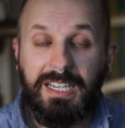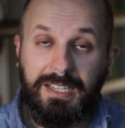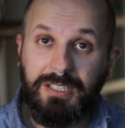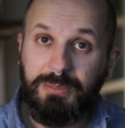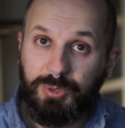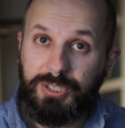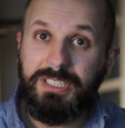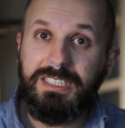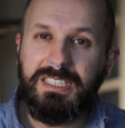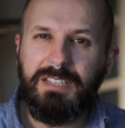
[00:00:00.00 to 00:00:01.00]
and in the morning
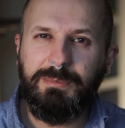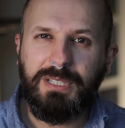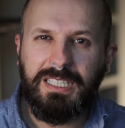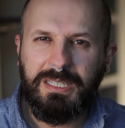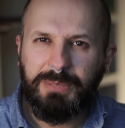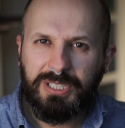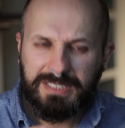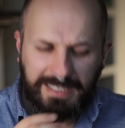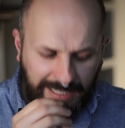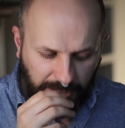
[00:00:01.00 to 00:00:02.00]
you need to give them a clean because
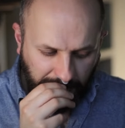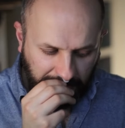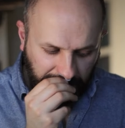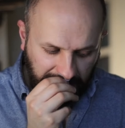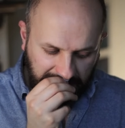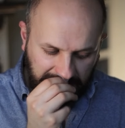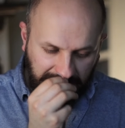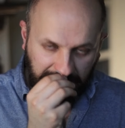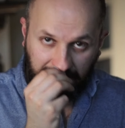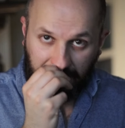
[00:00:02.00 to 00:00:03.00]
they get quite crusty,